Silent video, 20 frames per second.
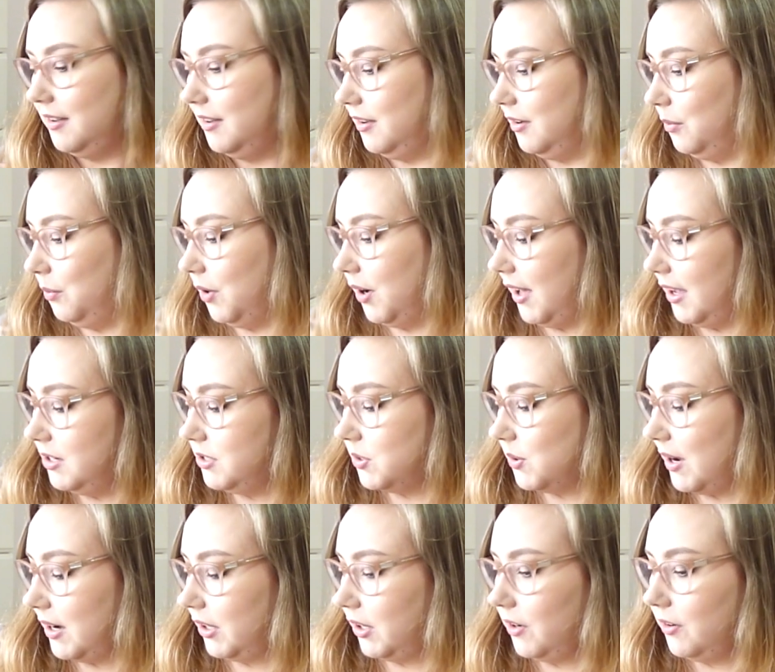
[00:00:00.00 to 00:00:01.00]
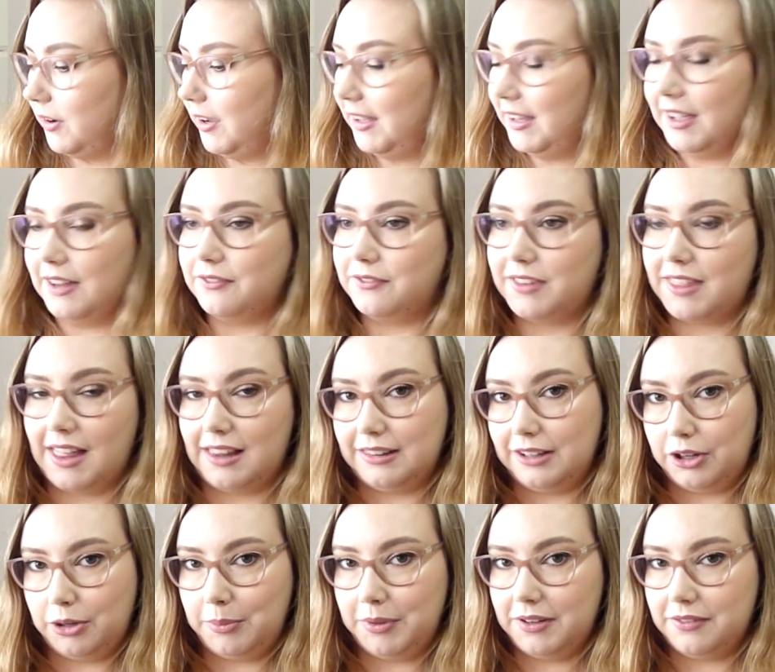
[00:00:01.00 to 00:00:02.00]
what I do. I'd go again for that
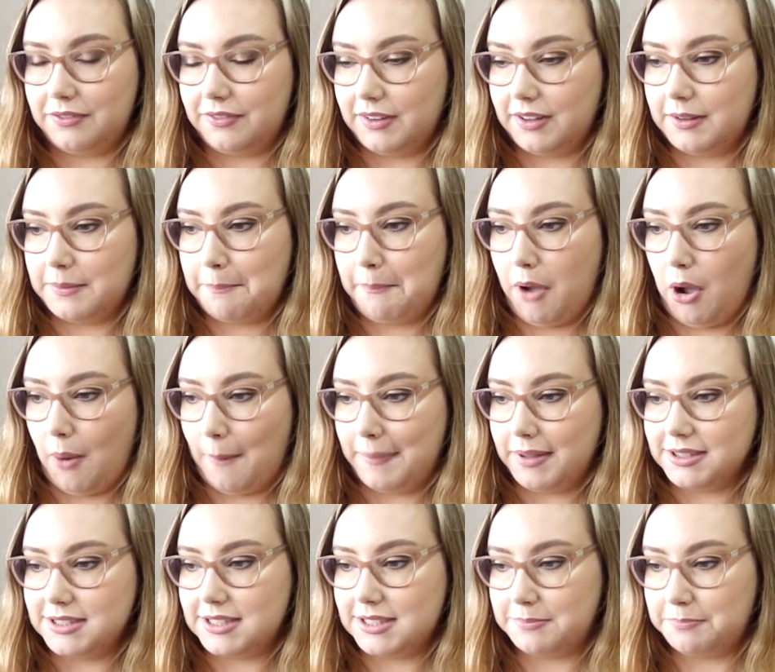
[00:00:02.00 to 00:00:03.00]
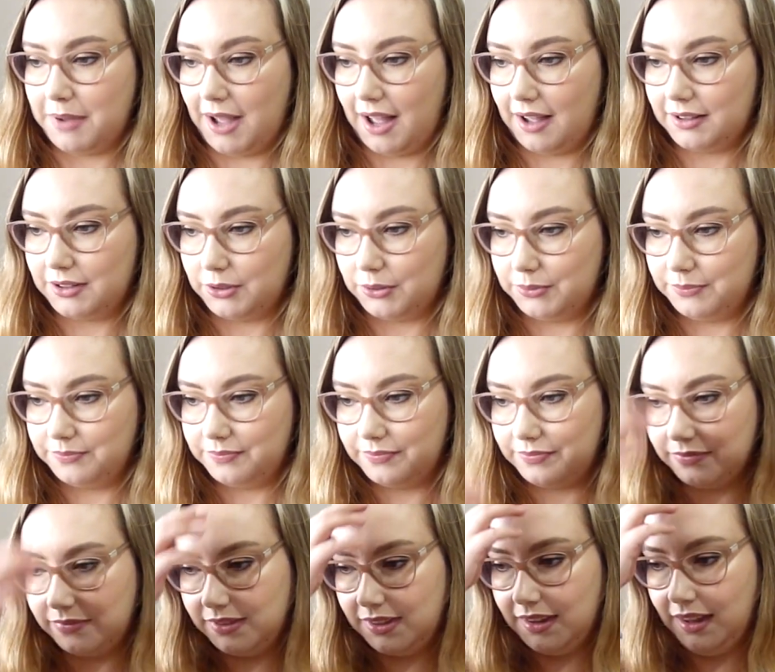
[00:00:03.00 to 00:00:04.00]
little bit of pop and sparkle.
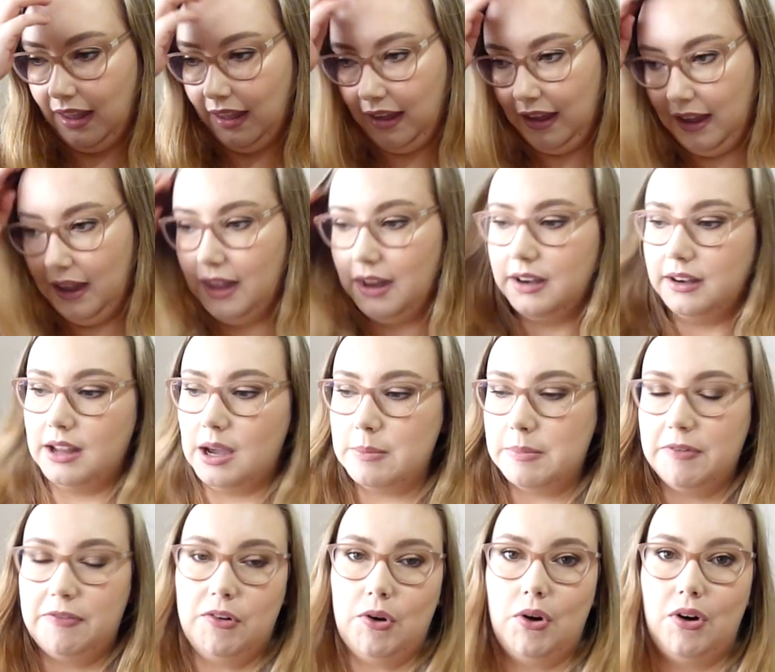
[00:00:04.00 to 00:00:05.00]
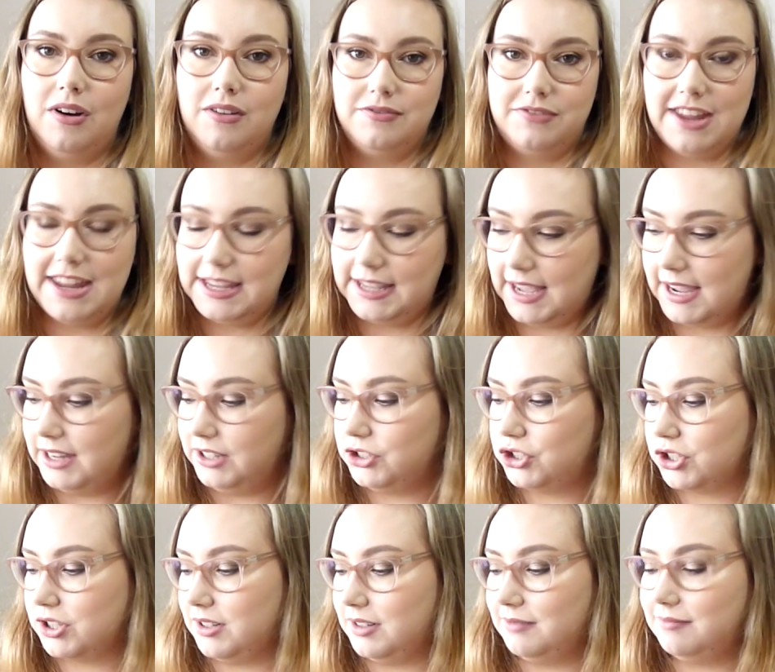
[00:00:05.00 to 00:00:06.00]
Number 4,
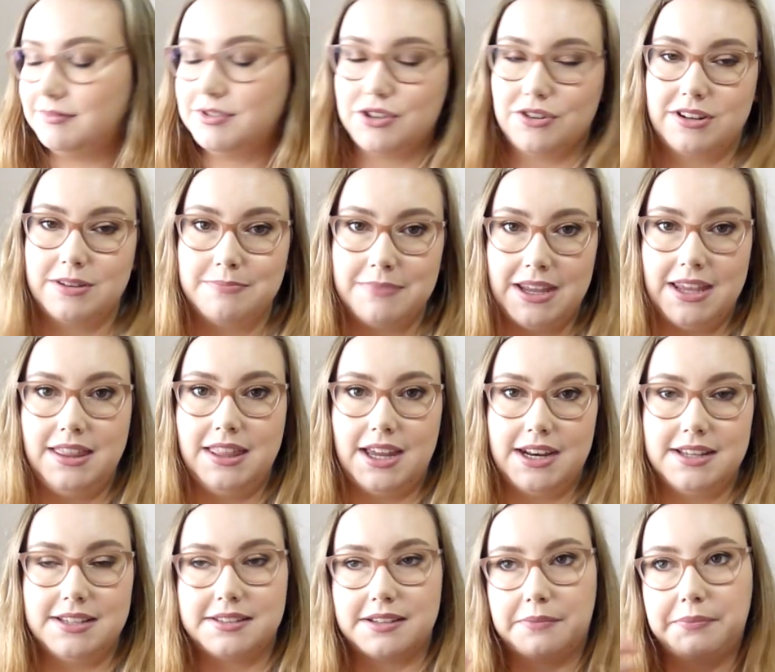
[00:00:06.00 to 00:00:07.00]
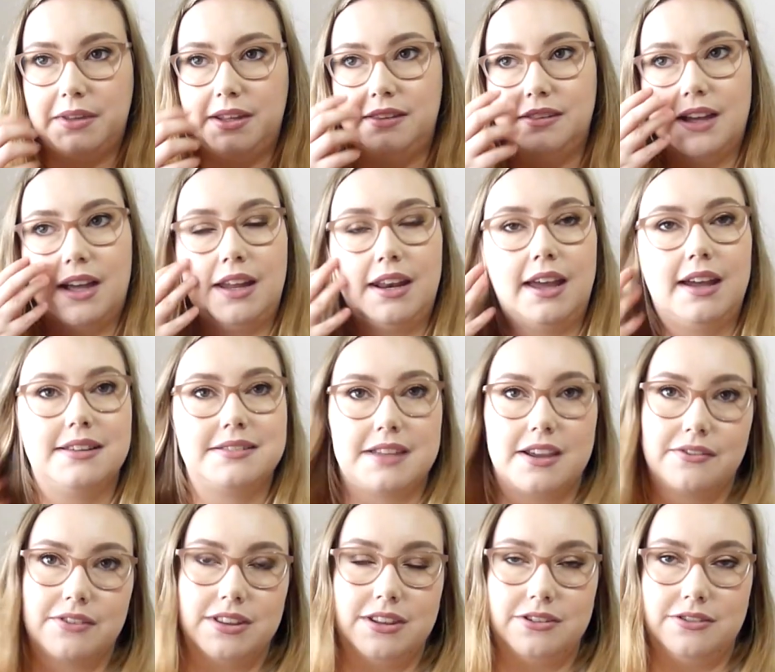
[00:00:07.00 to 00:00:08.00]
vacation. So to me that is something that has
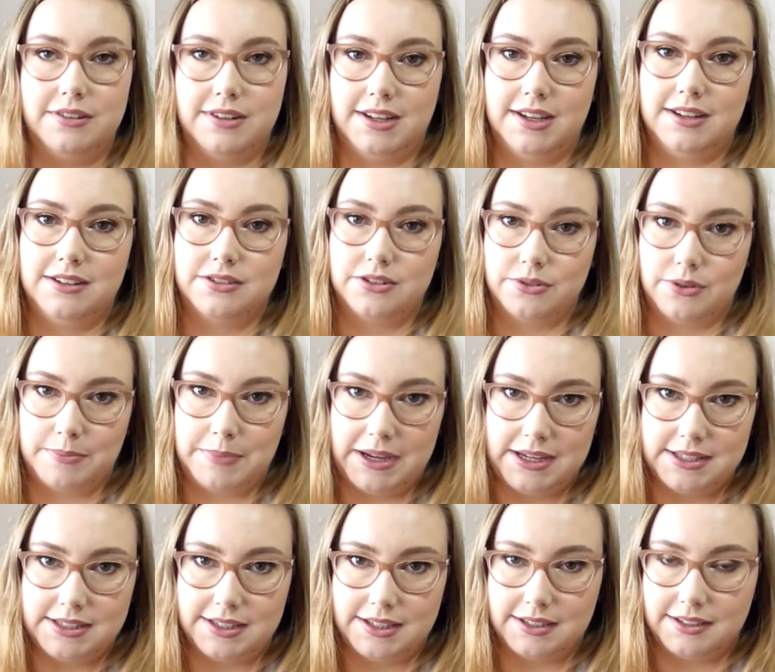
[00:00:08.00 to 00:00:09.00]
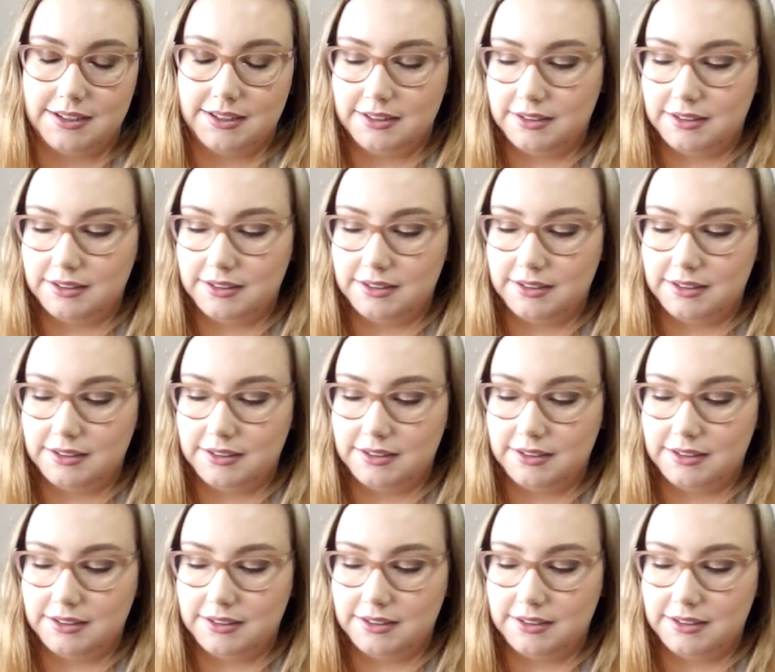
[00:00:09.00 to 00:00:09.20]
everything you need to do a basic